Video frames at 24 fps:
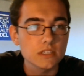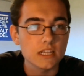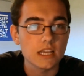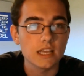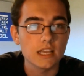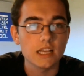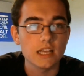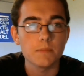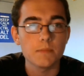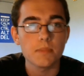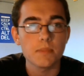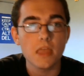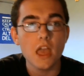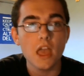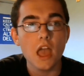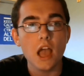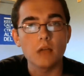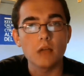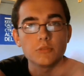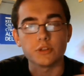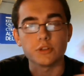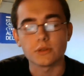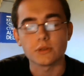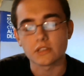I'm
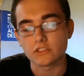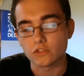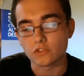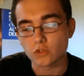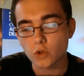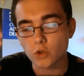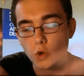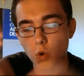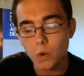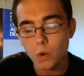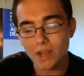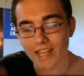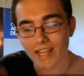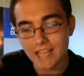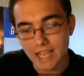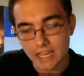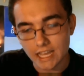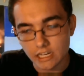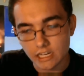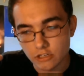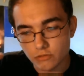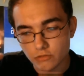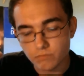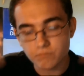doing this as quick
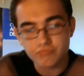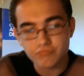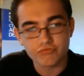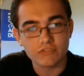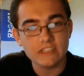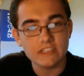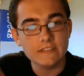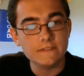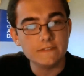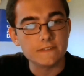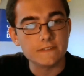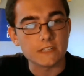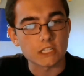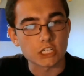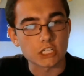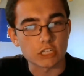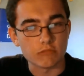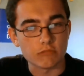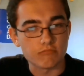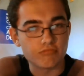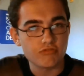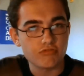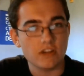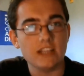and as brief and
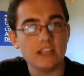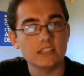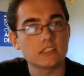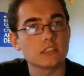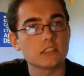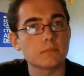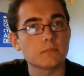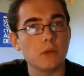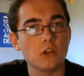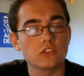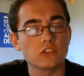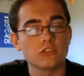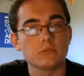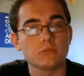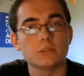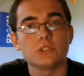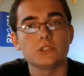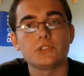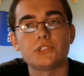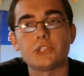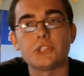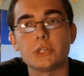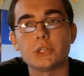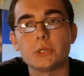compressed as possible,
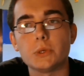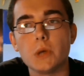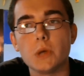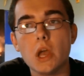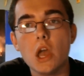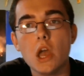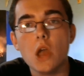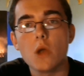so